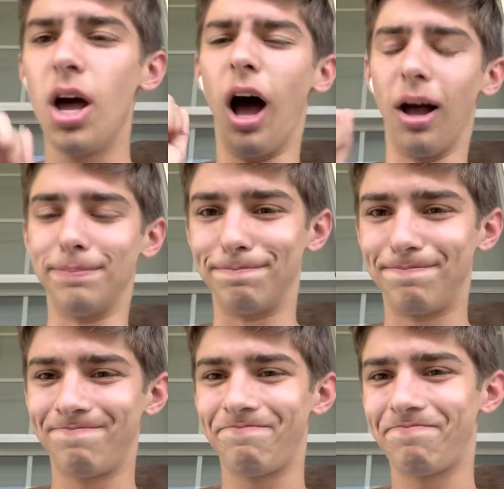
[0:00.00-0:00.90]
um,
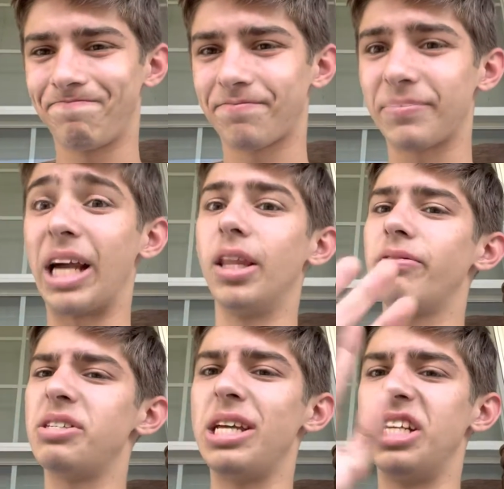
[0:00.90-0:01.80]
I'd love
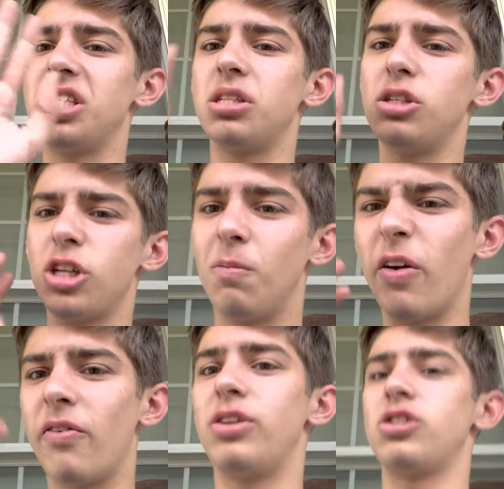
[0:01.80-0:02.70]
to see at least some
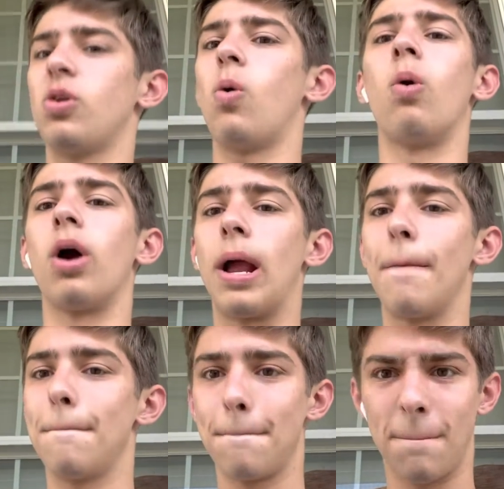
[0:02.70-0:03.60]
reference or
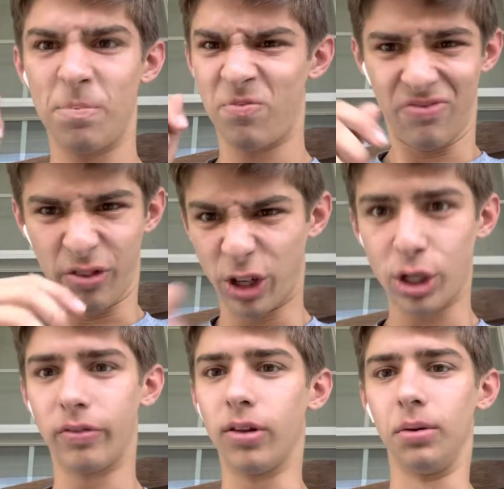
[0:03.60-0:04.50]

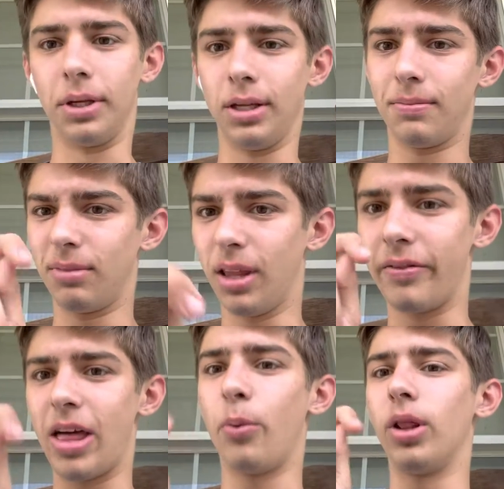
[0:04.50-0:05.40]
version of Loki.
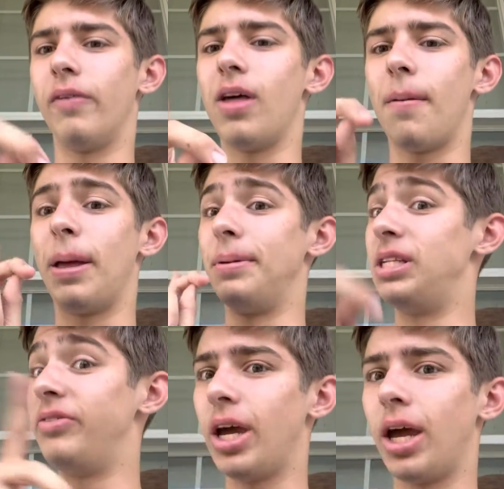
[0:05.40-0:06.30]
Love that, would love that. Maybe
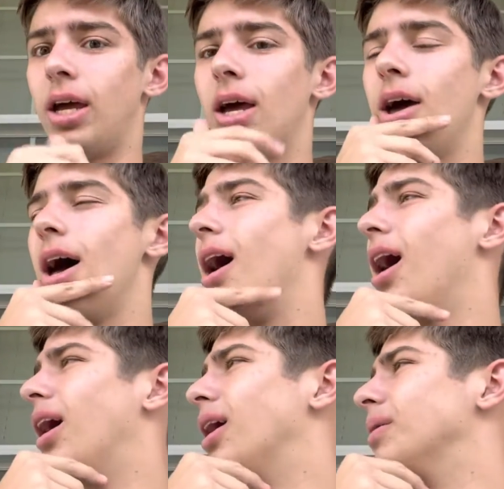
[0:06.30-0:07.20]
TVA.
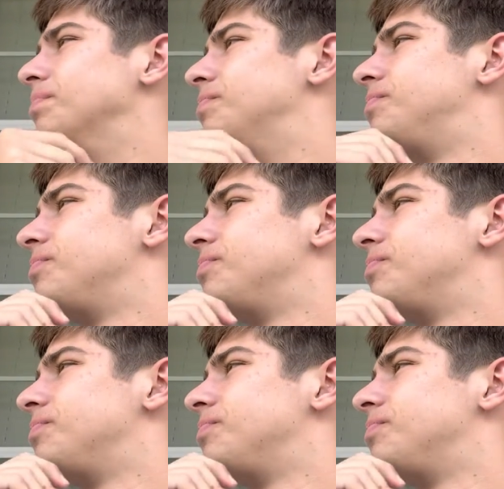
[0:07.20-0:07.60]
Um,